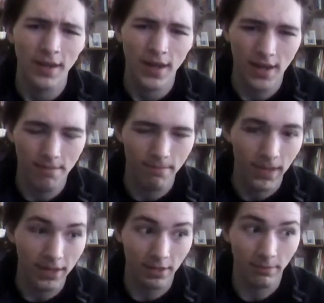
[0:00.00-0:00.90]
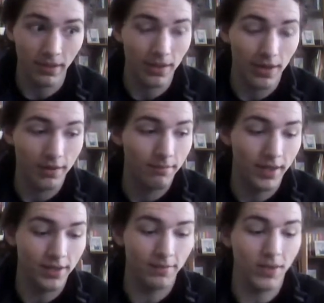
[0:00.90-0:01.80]
because
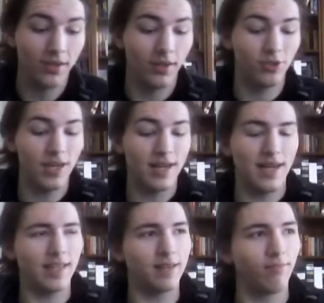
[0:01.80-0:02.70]
if you kill a Jedi,